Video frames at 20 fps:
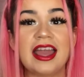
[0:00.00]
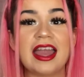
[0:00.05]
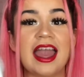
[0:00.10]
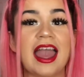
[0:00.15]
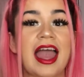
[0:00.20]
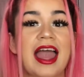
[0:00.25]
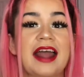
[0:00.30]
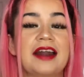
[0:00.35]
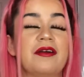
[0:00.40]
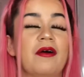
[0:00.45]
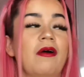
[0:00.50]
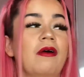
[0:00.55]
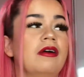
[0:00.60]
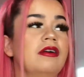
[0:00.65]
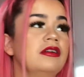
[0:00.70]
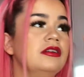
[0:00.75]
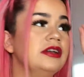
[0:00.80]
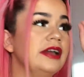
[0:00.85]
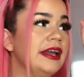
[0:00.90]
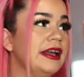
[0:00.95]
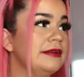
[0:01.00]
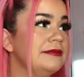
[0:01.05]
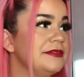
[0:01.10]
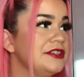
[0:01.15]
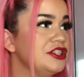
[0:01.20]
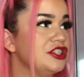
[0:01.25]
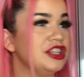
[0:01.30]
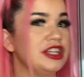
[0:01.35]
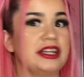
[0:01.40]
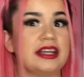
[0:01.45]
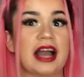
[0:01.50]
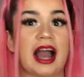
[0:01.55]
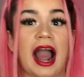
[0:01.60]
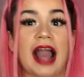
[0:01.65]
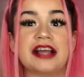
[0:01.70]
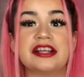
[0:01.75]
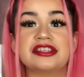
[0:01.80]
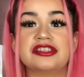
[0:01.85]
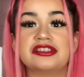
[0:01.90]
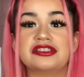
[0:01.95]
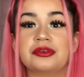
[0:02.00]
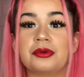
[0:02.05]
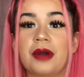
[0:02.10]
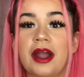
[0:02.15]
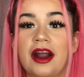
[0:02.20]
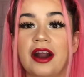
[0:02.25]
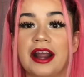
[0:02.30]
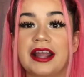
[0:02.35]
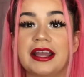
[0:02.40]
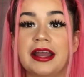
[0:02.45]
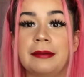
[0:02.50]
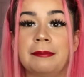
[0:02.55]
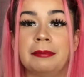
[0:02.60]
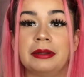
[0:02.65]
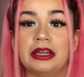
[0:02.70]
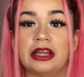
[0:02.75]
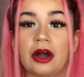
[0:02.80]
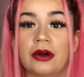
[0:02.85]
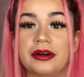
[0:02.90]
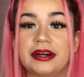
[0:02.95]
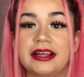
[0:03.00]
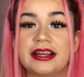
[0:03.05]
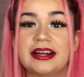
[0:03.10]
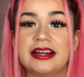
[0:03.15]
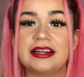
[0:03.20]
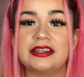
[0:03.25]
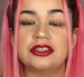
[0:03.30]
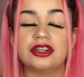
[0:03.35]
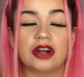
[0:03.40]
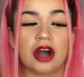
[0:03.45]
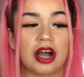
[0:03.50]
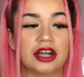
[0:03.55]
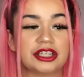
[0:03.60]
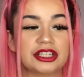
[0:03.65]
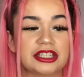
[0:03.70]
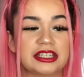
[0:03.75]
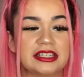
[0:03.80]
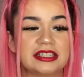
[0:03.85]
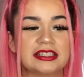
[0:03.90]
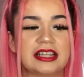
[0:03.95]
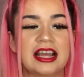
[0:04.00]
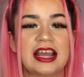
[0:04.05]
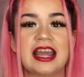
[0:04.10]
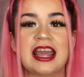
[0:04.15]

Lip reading: And OMG, I swear, I get bloated and nauseous